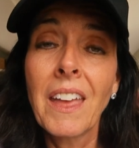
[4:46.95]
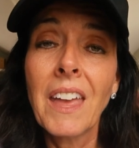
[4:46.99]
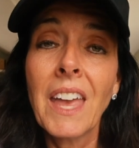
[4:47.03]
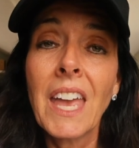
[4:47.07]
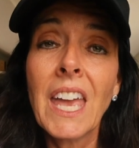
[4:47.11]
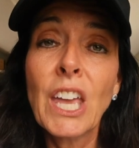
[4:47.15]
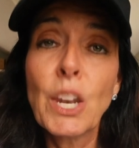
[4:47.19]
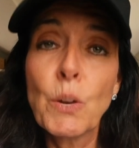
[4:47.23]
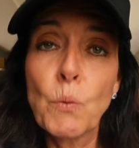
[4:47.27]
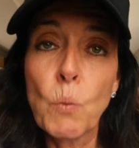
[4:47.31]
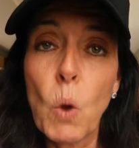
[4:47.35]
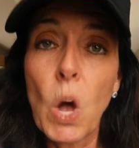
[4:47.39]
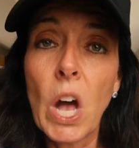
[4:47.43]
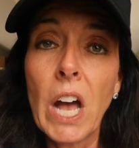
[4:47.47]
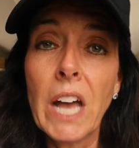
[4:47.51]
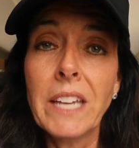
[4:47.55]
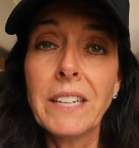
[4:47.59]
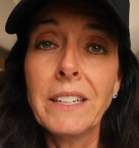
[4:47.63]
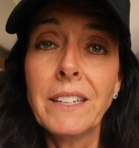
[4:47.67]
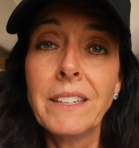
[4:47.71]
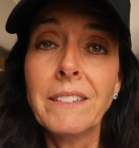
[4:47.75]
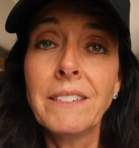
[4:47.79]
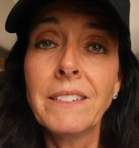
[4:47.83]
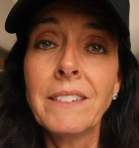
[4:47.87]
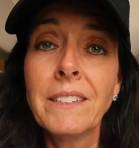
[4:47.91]
in
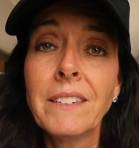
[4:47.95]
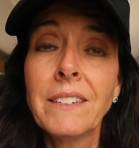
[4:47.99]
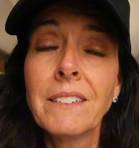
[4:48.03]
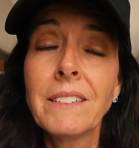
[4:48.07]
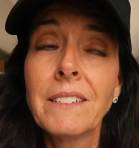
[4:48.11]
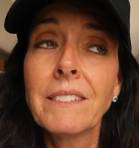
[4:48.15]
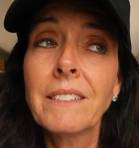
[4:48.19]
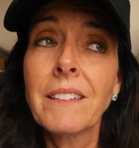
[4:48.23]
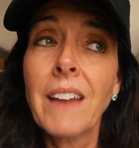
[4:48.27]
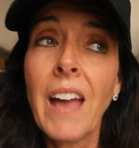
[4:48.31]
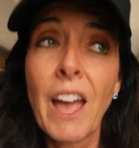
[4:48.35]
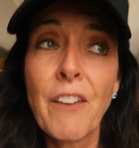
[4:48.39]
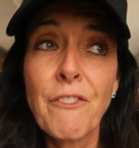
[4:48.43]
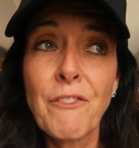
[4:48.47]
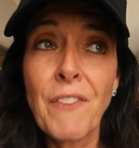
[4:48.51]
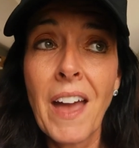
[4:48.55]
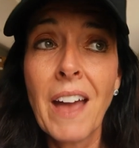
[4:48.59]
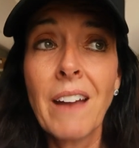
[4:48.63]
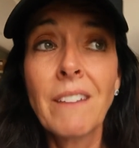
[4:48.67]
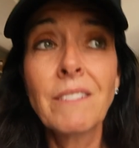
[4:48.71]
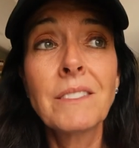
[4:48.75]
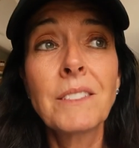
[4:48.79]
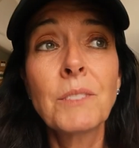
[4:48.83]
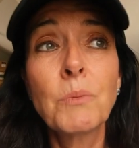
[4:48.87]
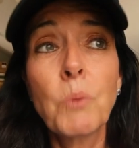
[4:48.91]
one, and I
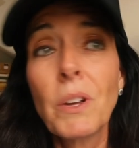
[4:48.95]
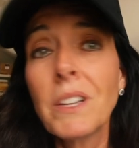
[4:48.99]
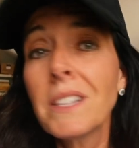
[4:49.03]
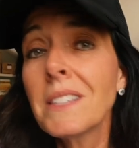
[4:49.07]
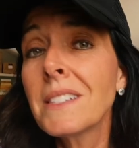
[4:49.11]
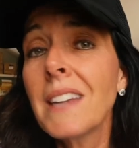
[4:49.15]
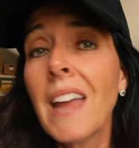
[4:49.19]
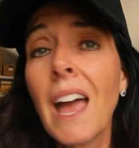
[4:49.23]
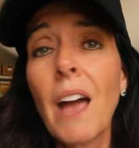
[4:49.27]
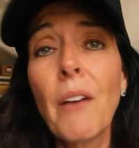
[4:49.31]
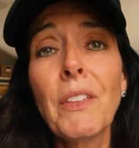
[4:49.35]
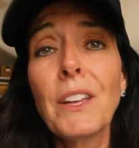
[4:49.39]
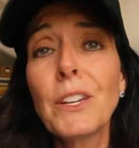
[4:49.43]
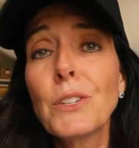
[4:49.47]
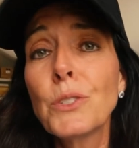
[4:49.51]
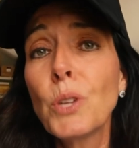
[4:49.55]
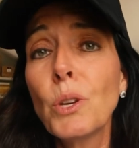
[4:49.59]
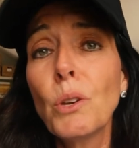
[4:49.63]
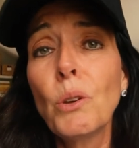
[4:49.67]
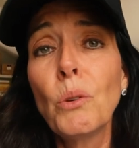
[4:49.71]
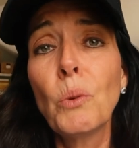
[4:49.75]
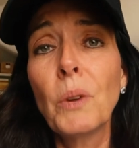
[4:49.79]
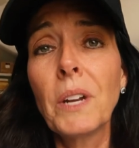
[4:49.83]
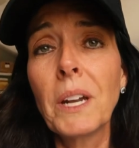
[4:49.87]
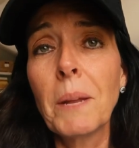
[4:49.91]
found ones now that
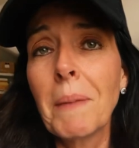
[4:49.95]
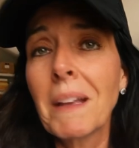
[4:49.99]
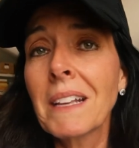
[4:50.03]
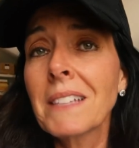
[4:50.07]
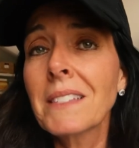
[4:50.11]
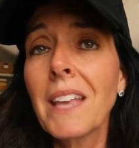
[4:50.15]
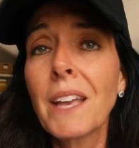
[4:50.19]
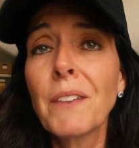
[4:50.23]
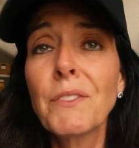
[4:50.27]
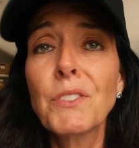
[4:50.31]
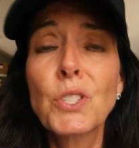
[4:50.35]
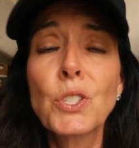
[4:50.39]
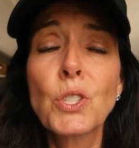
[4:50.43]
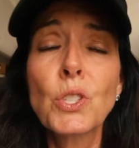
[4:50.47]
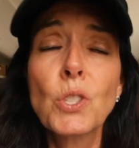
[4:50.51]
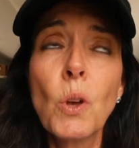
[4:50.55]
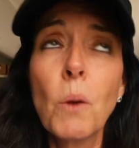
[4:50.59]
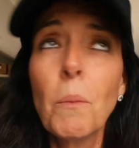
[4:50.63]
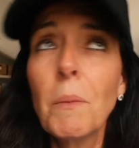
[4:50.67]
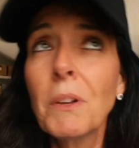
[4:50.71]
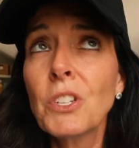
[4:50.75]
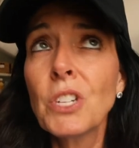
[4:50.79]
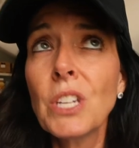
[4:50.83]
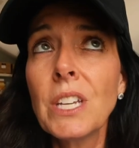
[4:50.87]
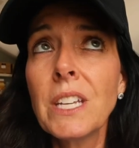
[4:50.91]
do, and it makes life so
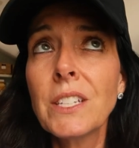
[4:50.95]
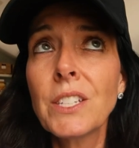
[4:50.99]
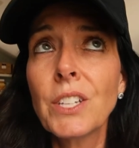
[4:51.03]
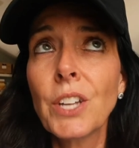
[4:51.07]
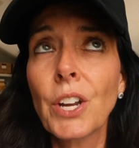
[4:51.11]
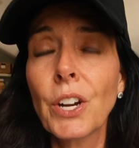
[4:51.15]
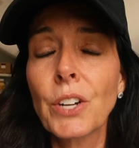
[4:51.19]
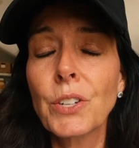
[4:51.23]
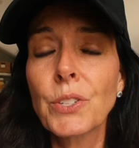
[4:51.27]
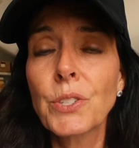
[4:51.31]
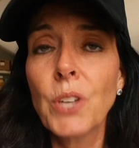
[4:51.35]
much easier.